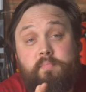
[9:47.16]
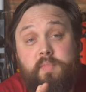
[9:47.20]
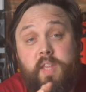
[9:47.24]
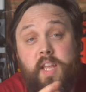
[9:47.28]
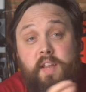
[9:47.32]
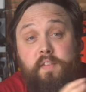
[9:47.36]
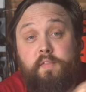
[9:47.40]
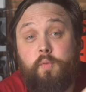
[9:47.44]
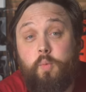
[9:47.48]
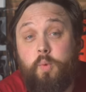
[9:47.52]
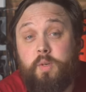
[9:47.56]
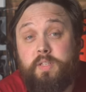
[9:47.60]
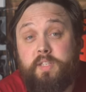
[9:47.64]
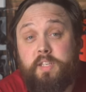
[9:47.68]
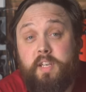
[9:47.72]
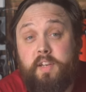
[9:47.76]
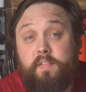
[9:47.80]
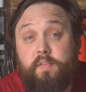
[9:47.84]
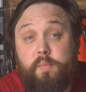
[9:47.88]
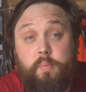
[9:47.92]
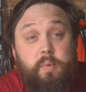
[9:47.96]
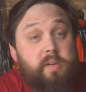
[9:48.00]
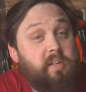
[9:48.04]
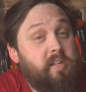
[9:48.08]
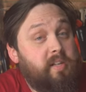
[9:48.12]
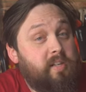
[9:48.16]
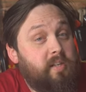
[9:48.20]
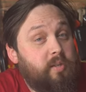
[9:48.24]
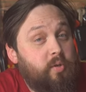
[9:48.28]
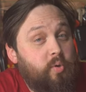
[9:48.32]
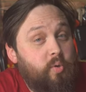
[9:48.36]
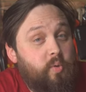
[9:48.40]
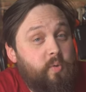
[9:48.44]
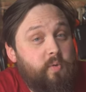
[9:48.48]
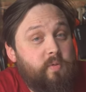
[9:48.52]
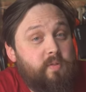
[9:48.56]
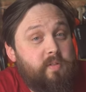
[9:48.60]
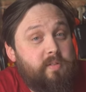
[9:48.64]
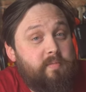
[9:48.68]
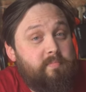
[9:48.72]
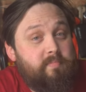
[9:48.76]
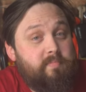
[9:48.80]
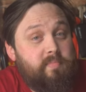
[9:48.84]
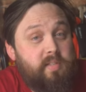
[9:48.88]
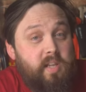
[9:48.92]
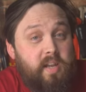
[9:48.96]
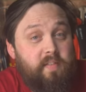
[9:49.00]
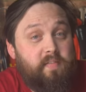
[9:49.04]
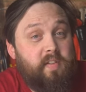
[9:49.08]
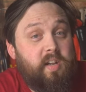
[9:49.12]
Thank you for watching, everybody, and of course,
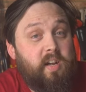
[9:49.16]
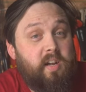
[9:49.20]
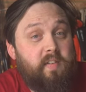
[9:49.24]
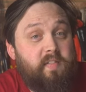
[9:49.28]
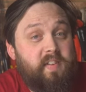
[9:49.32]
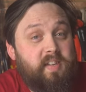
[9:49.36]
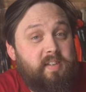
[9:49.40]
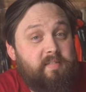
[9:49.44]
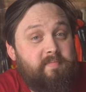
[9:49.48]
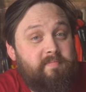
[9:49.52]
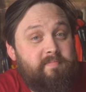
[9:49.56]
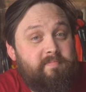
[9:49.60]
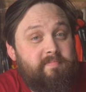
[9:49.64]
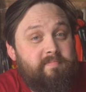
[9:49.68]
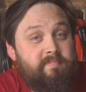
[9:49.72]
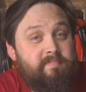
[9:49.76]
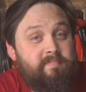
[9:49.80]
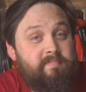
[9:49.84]
safe diving.